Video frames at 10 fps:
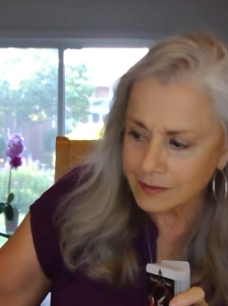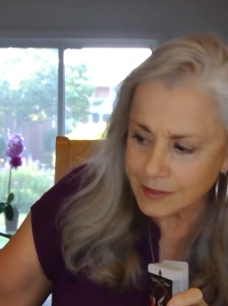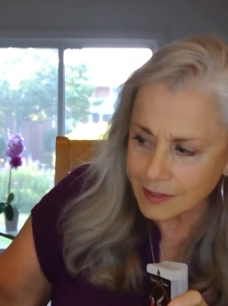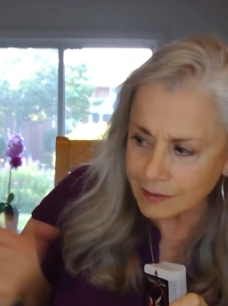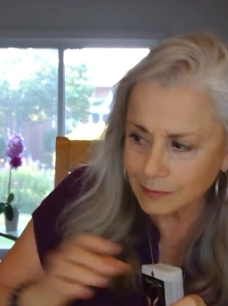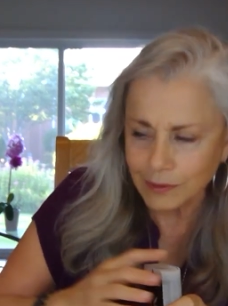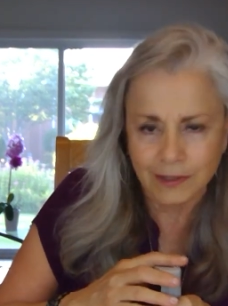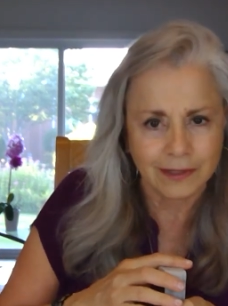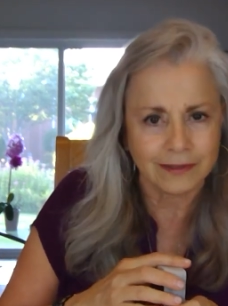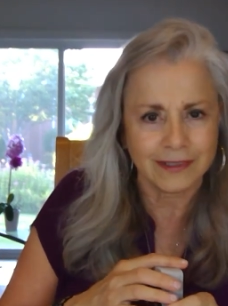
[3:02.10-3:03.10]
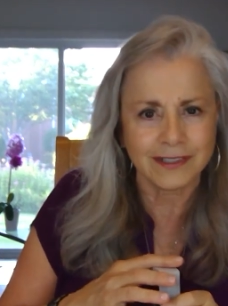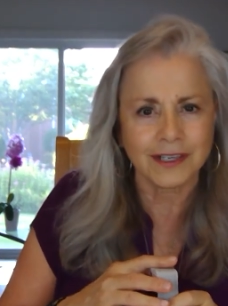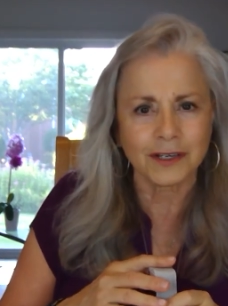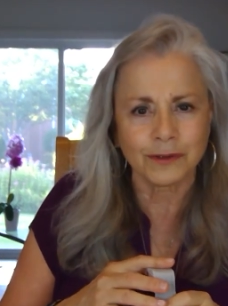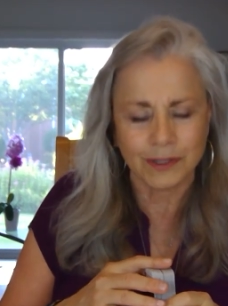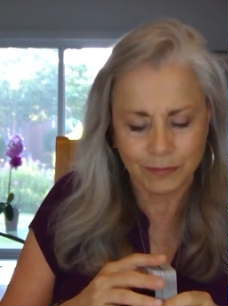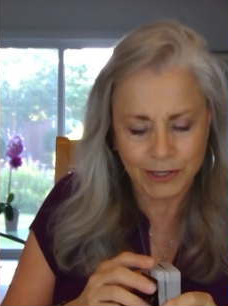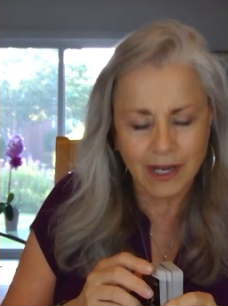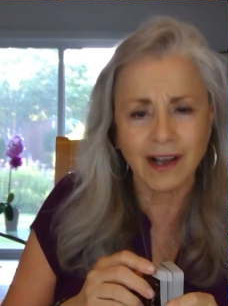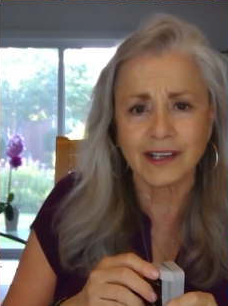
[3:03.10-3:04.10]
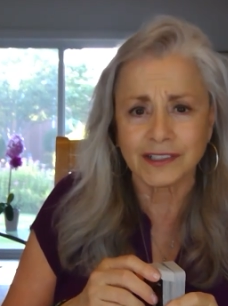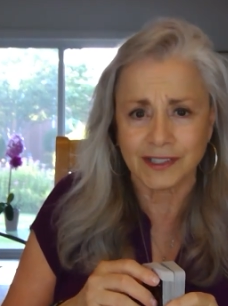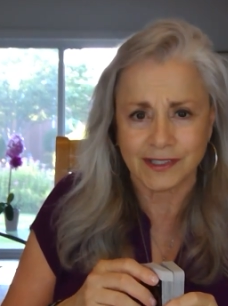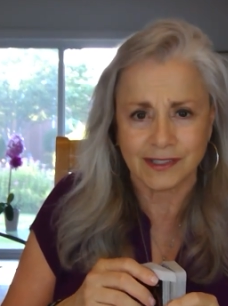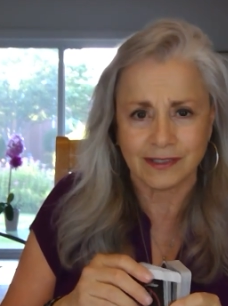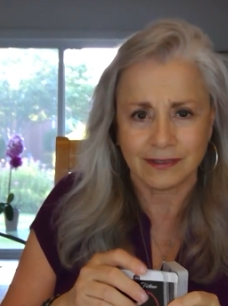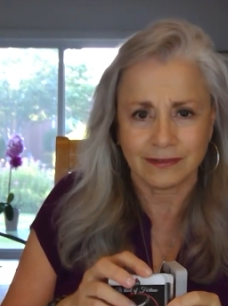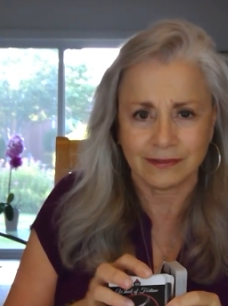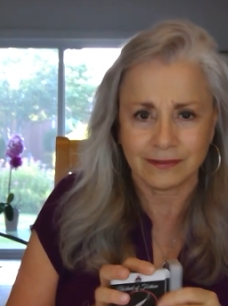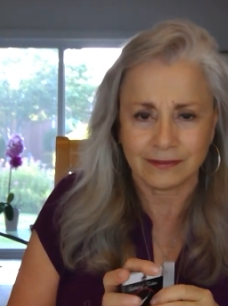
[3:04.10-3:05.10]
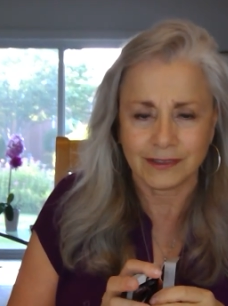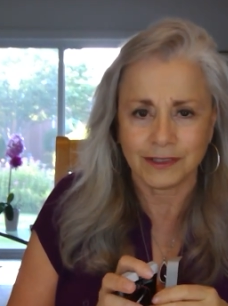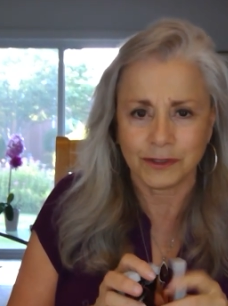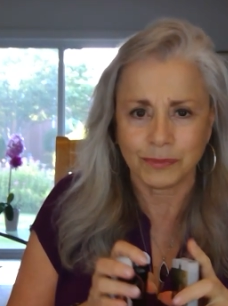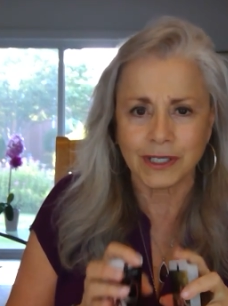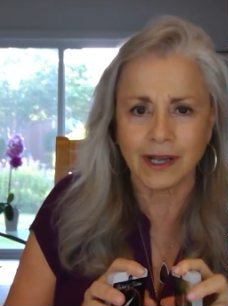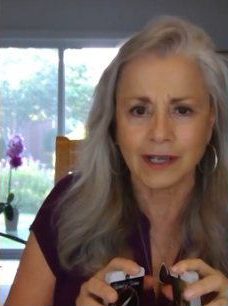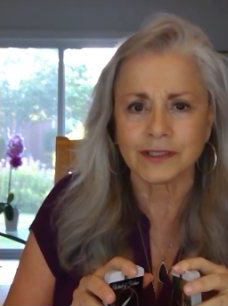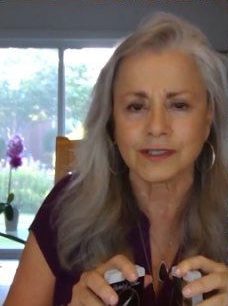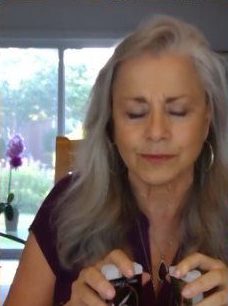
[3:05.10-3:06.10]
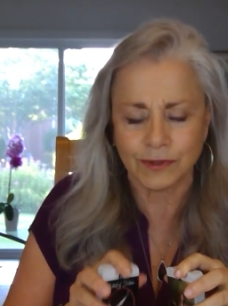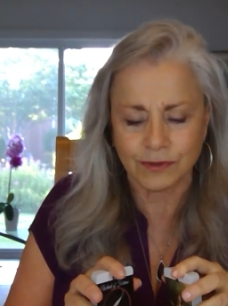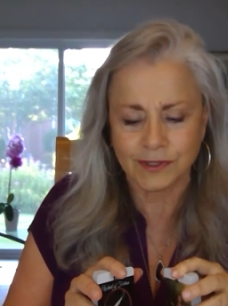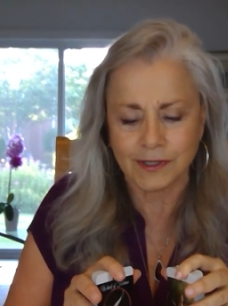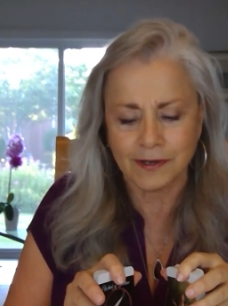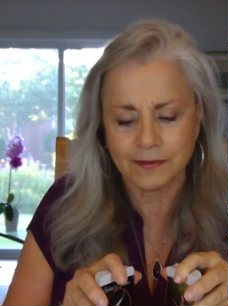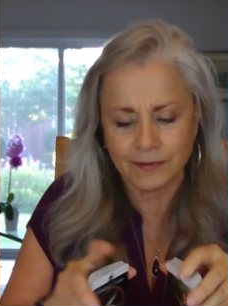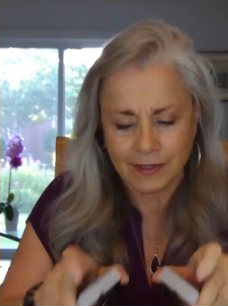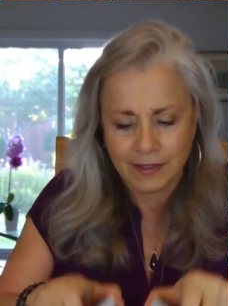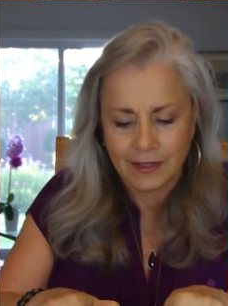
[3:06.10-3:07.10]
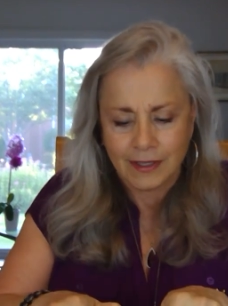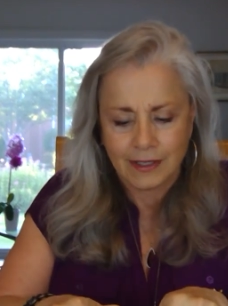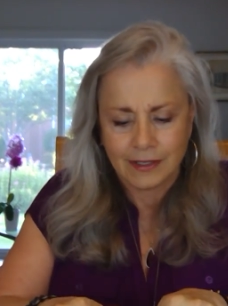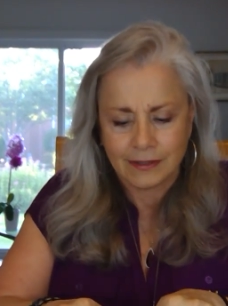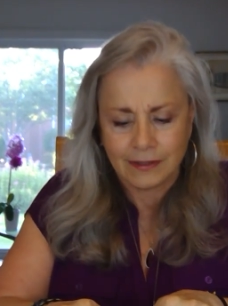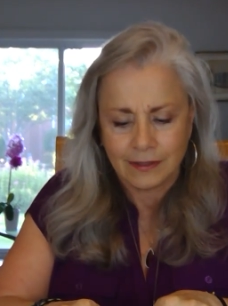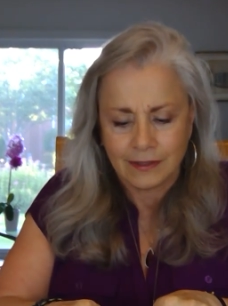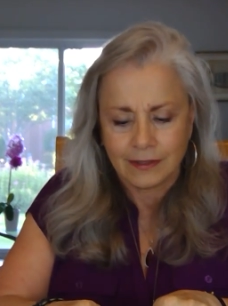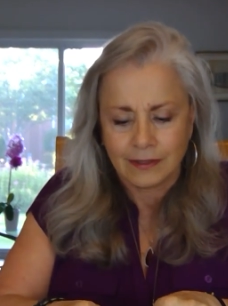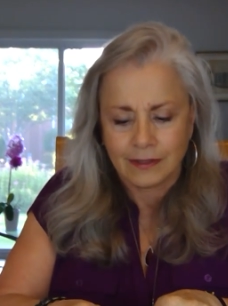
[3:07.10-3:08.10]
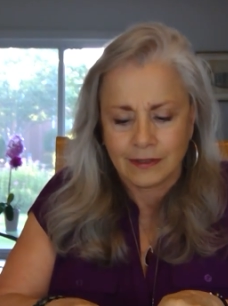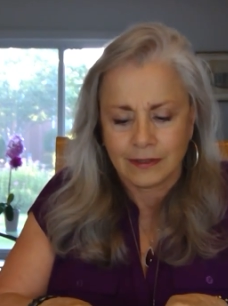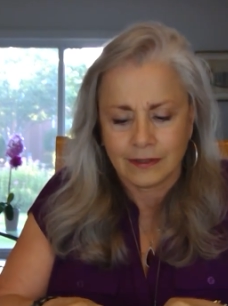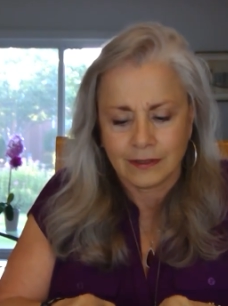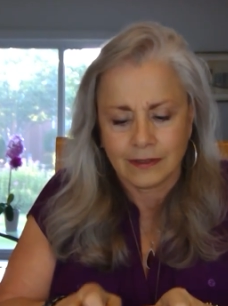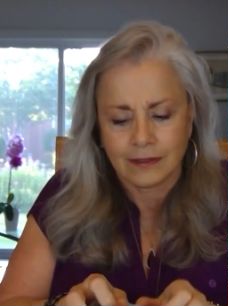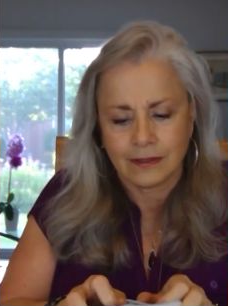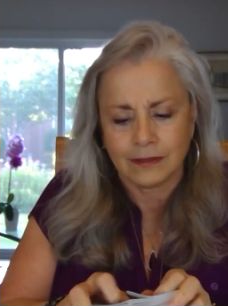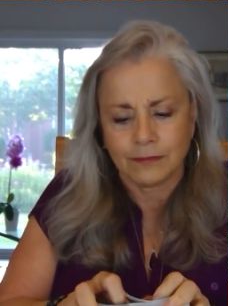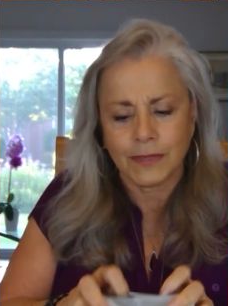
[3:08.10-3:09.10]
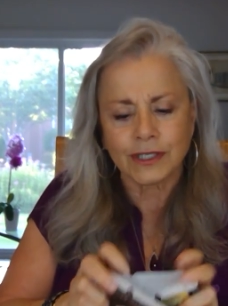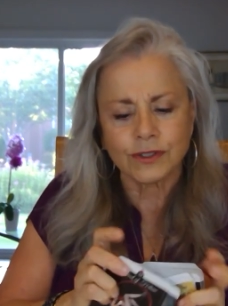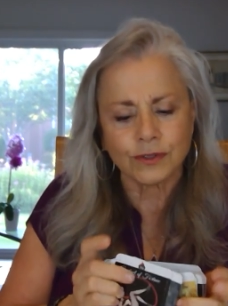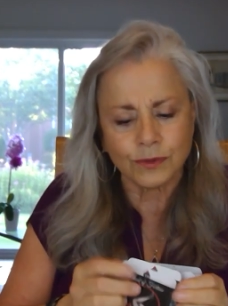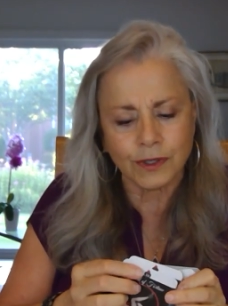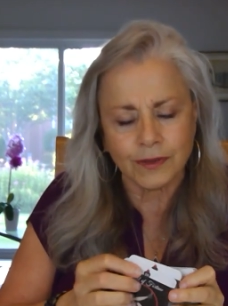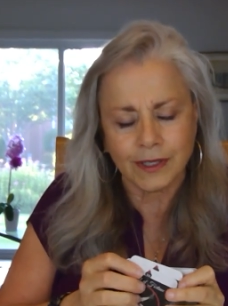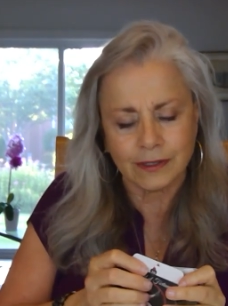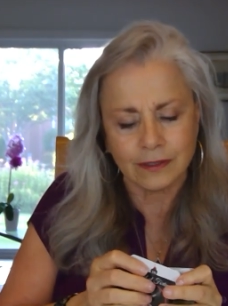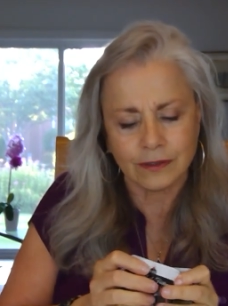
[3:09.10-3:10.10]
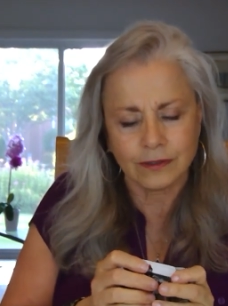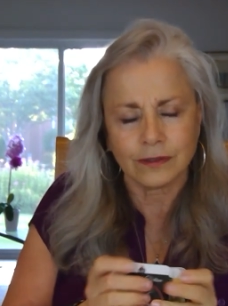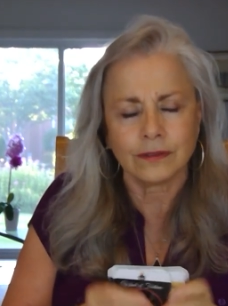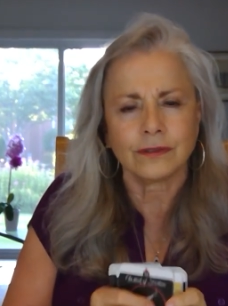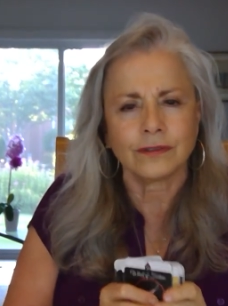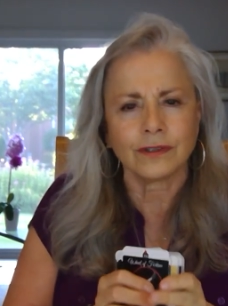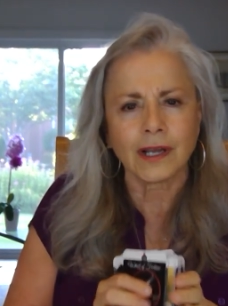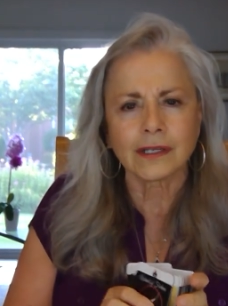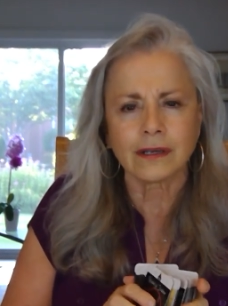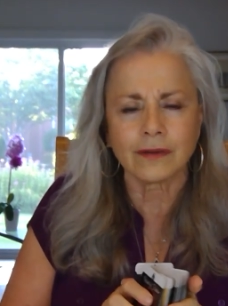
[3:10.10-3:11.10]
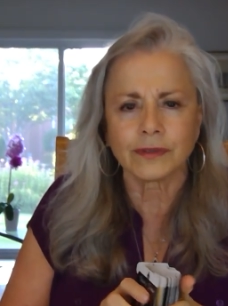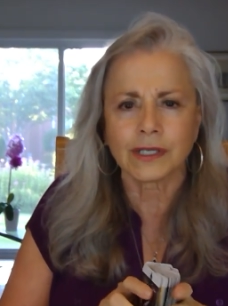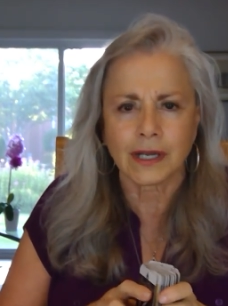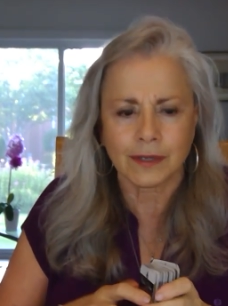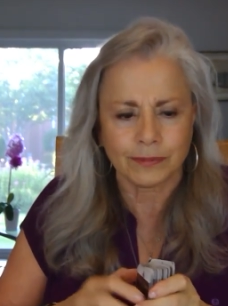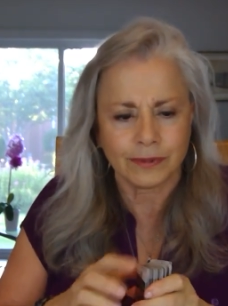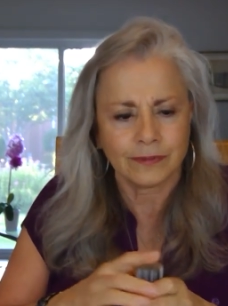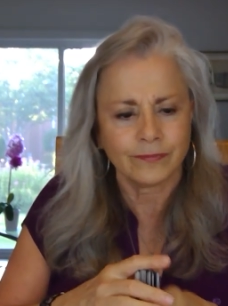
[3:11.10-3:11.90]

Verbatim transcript: Take a look. Integrity, be honest. You know, be honest with yourself and make sure that you're not covering up.